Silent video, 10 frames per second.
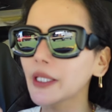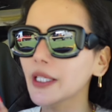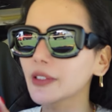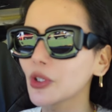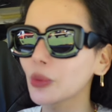
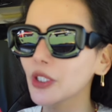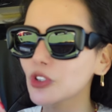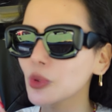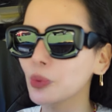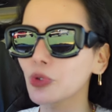it's going
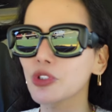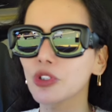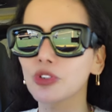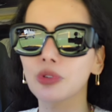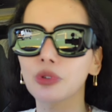to push
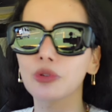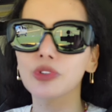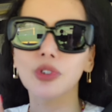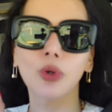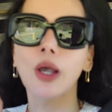it through.
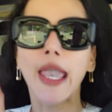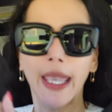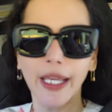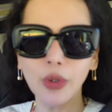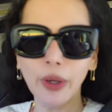So
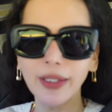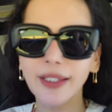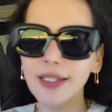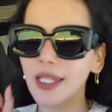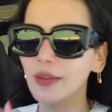anyway,
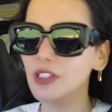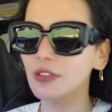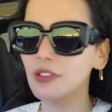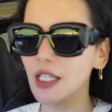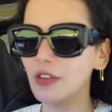let's have
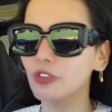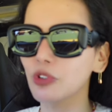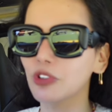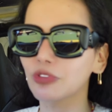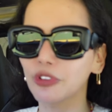some
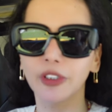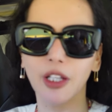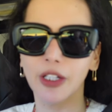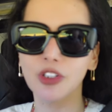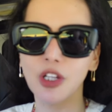seafoods for
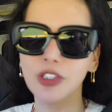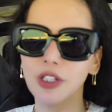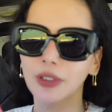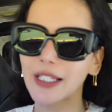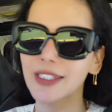lunch.
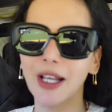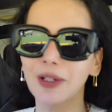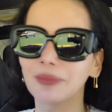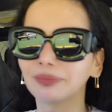So let's go.